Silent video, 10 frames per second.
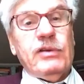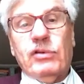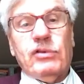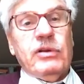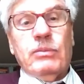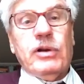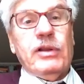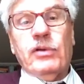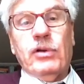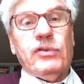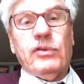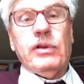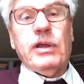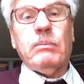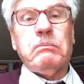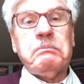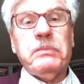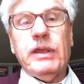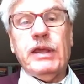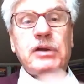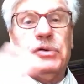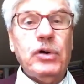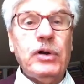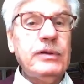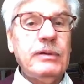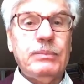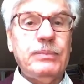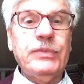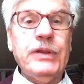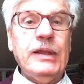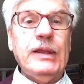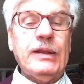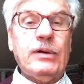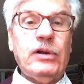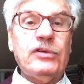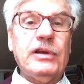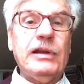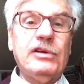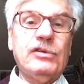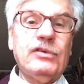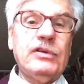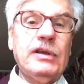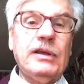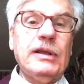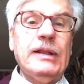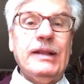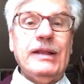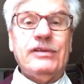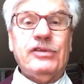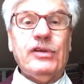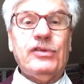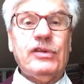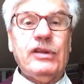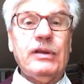The Social Democrats also, they ignored ecological issues. They just